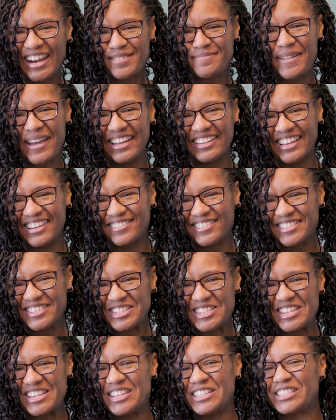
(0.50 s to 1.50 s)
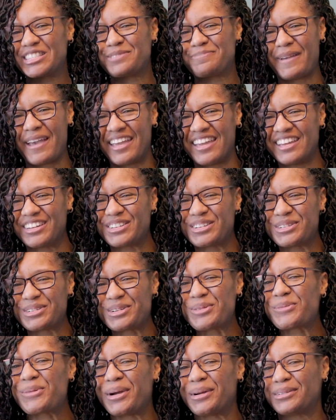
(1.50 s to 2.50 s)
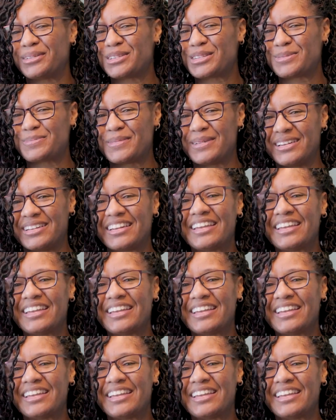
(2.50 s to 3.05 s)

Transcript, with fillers: pet lovers, it's Spay and Neuter Awareness Month.